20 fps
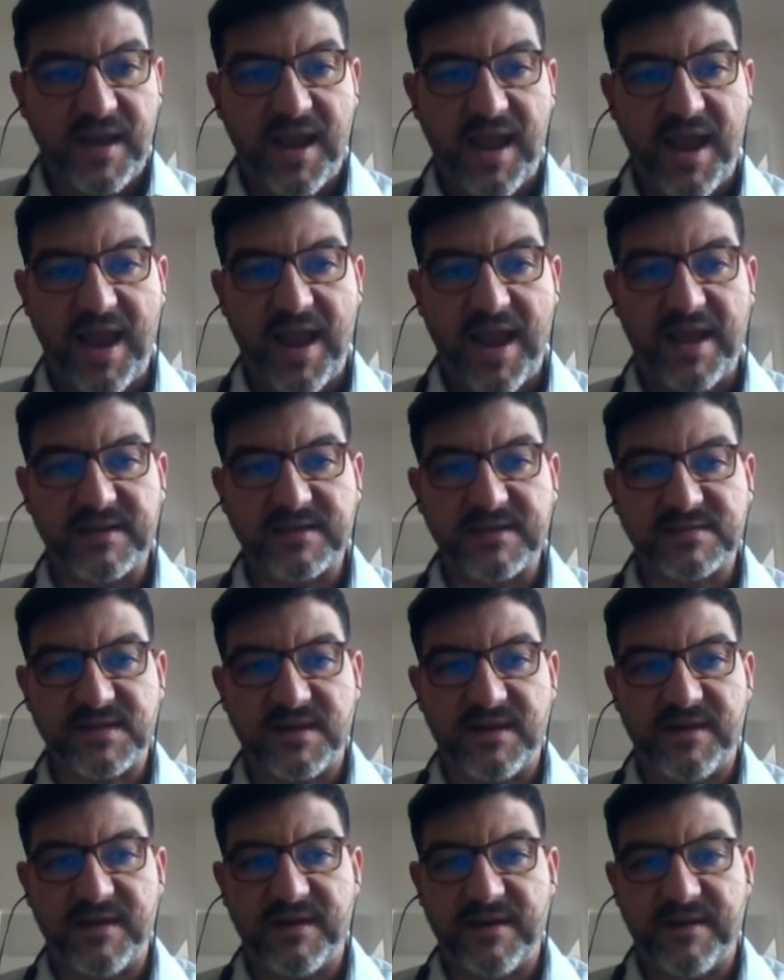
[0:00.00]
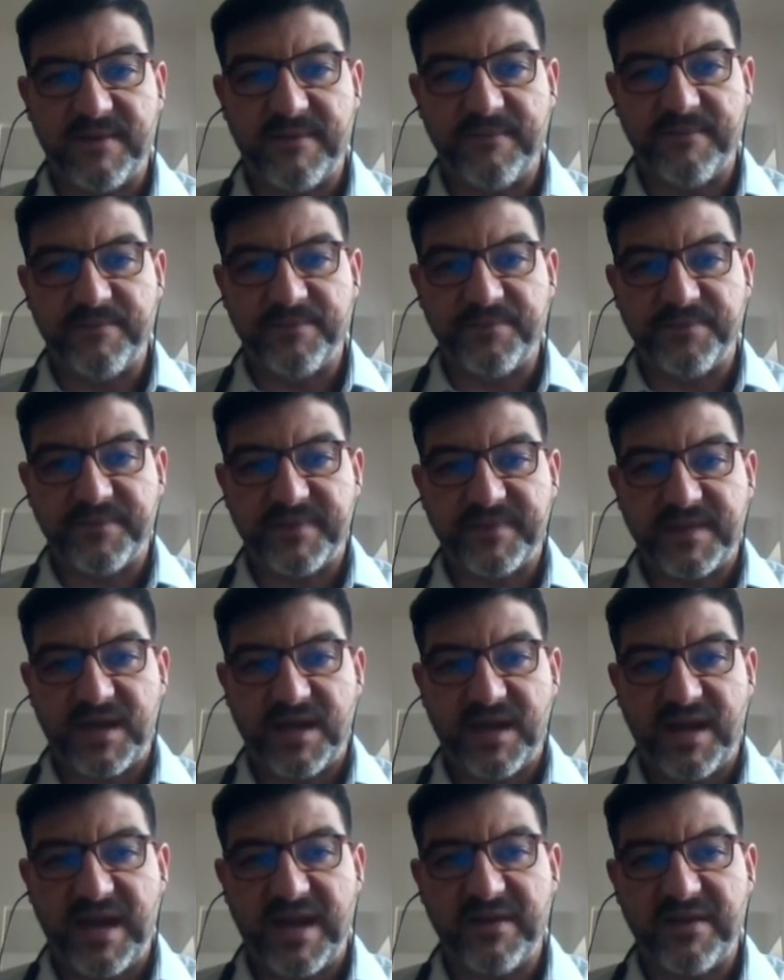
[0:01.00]
And
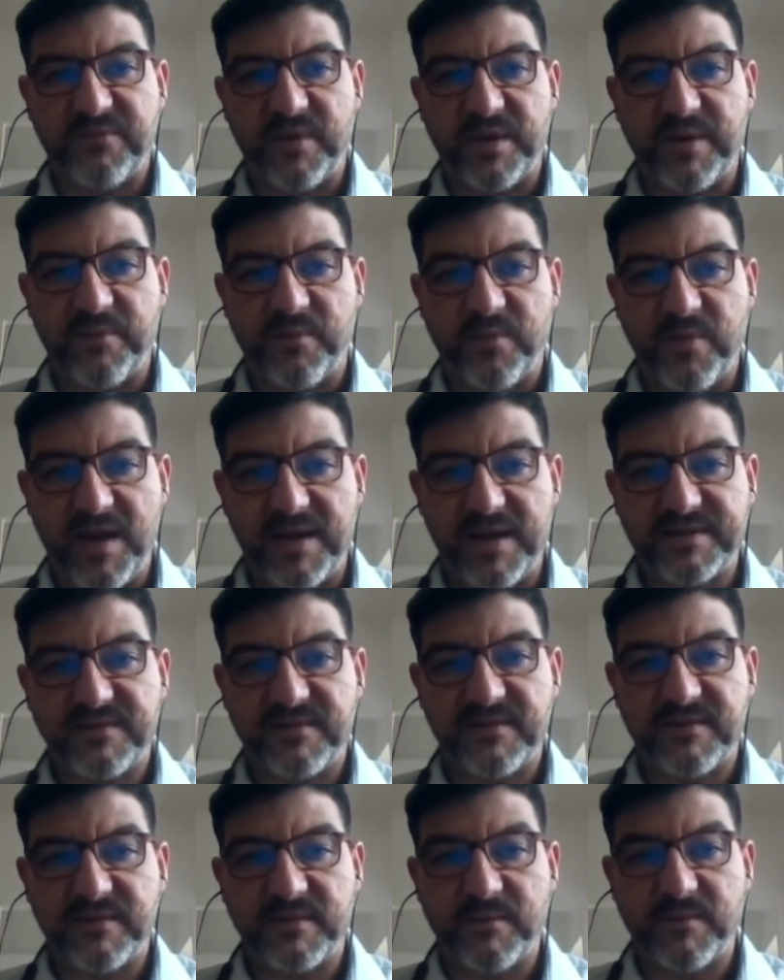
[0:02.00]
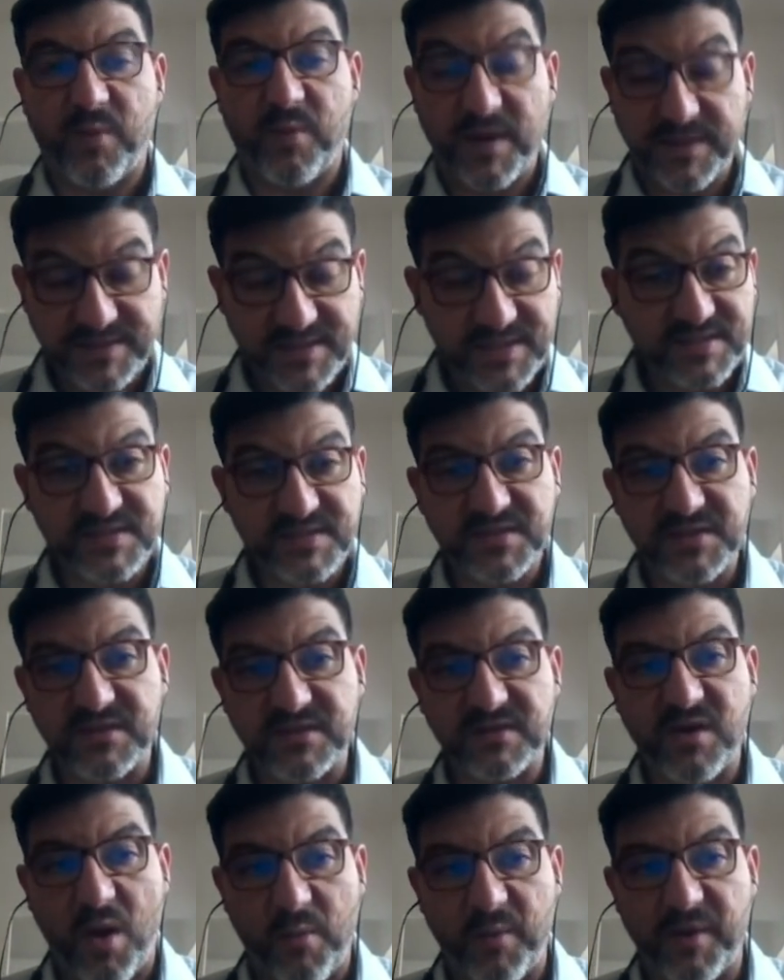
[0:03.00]
if we wanted to
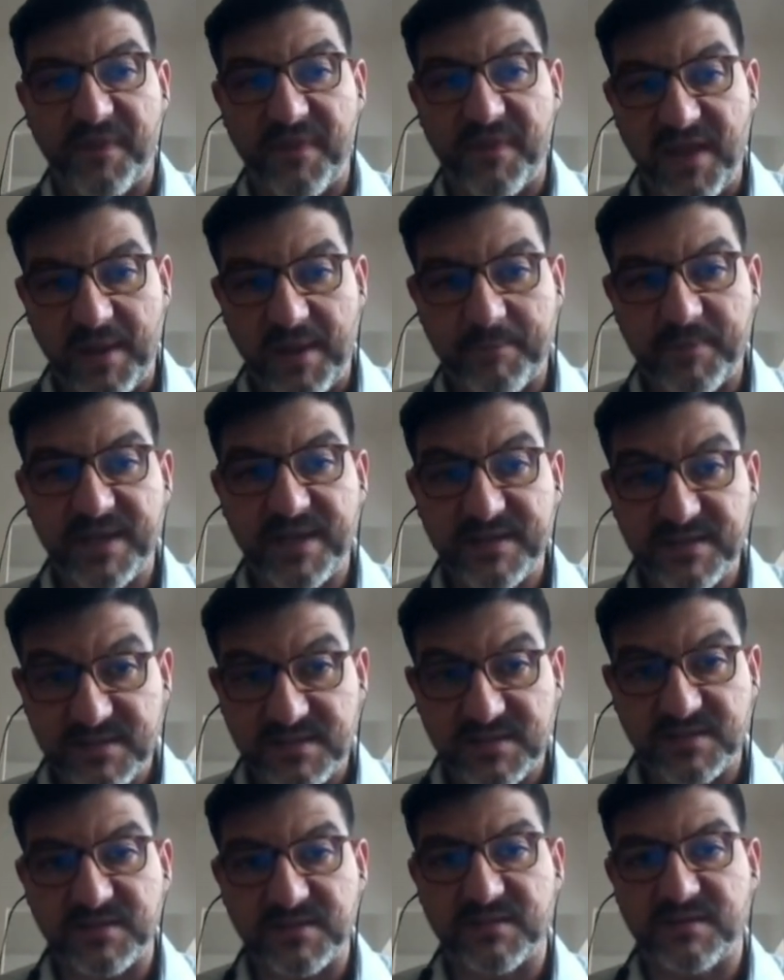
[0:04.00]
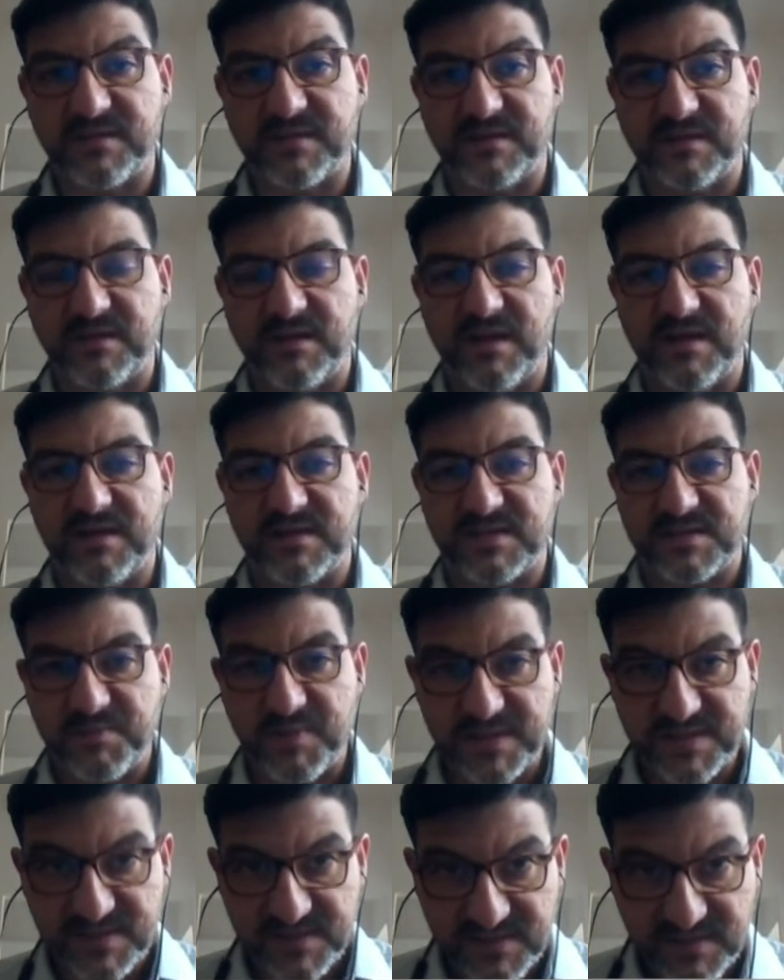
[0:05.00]
go in depth into the
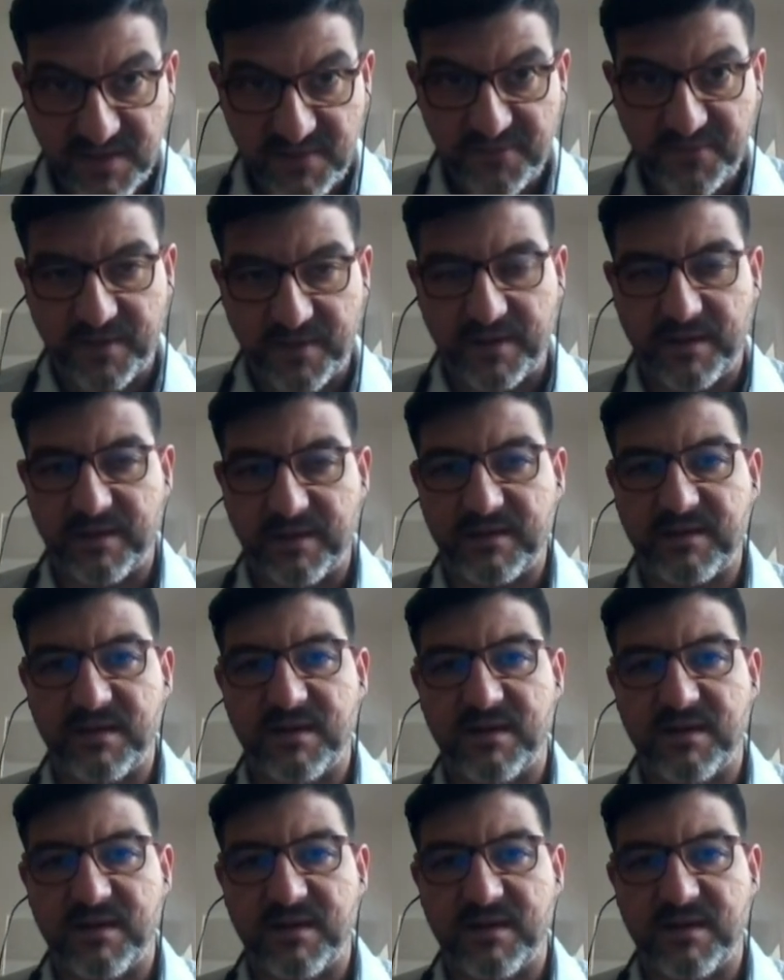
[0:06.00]
specific